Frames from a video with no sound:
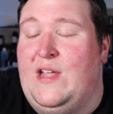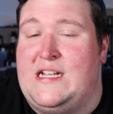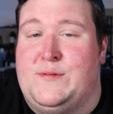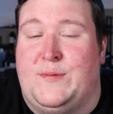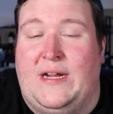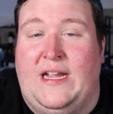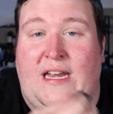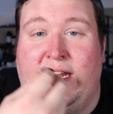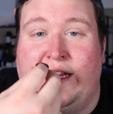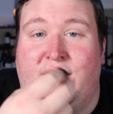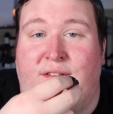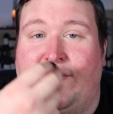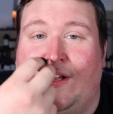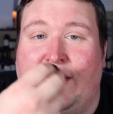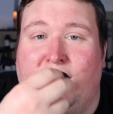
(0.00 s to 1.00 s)
as we're getting
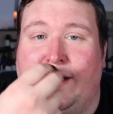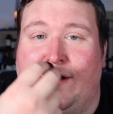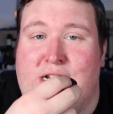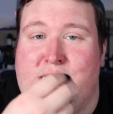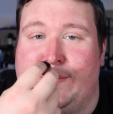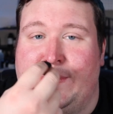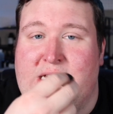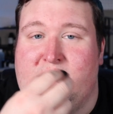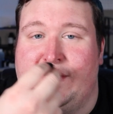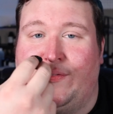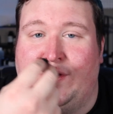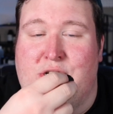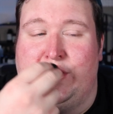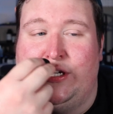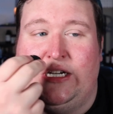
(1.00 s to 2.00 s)
into fall and Christmas,
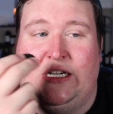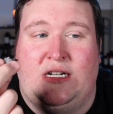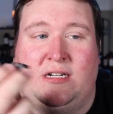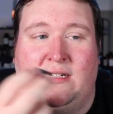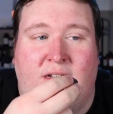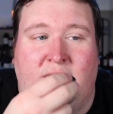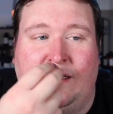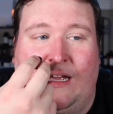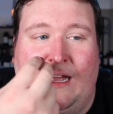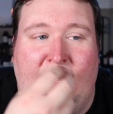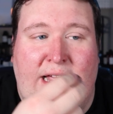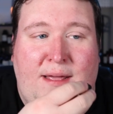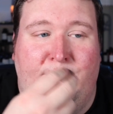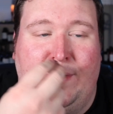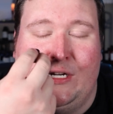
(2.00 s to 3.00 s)
for sure,
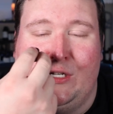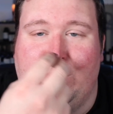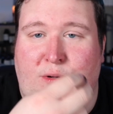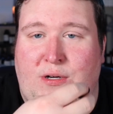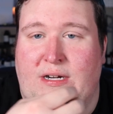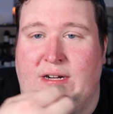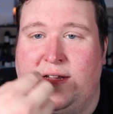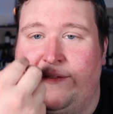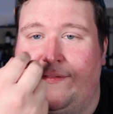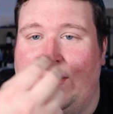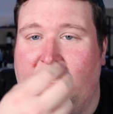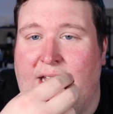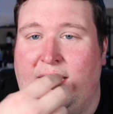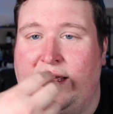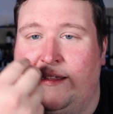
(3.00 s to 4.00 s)
I am much more of
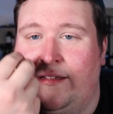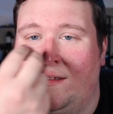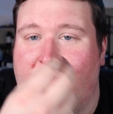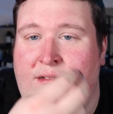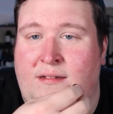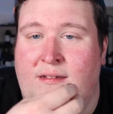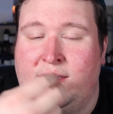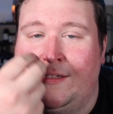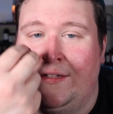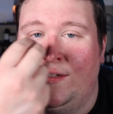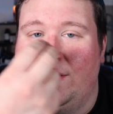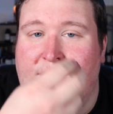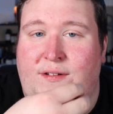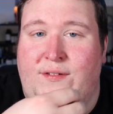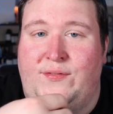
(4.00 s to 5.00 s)
a
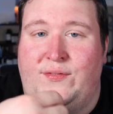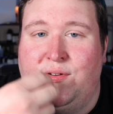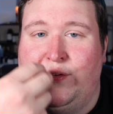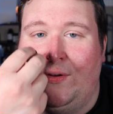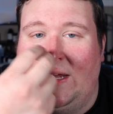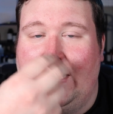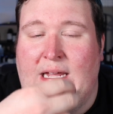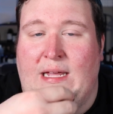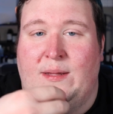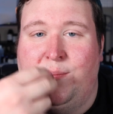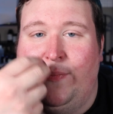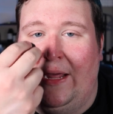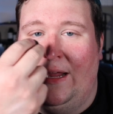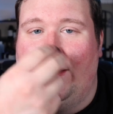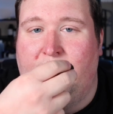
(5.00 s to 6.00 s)
foodie,
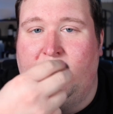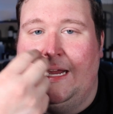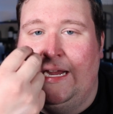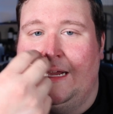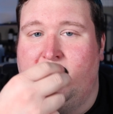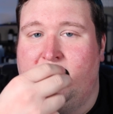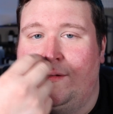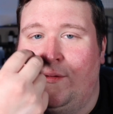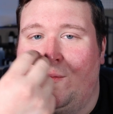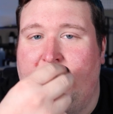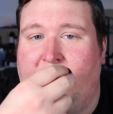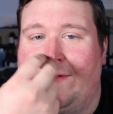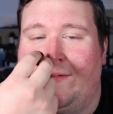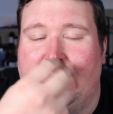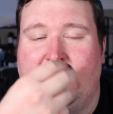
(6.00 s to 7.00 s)
bakery,
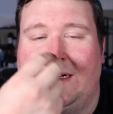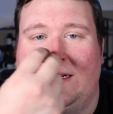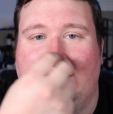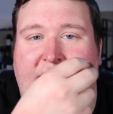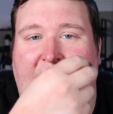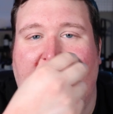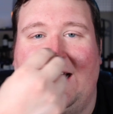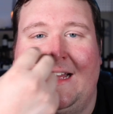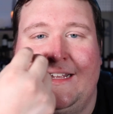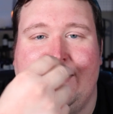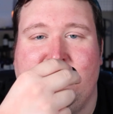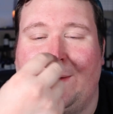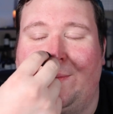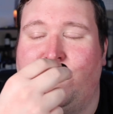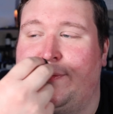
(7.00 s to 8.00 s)
whatever
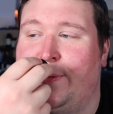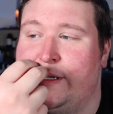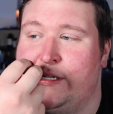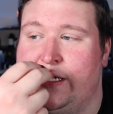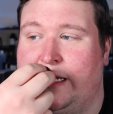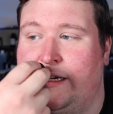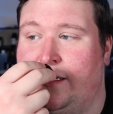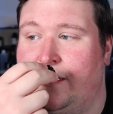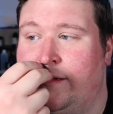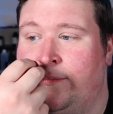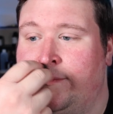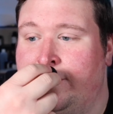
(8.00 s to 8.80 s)
type of person.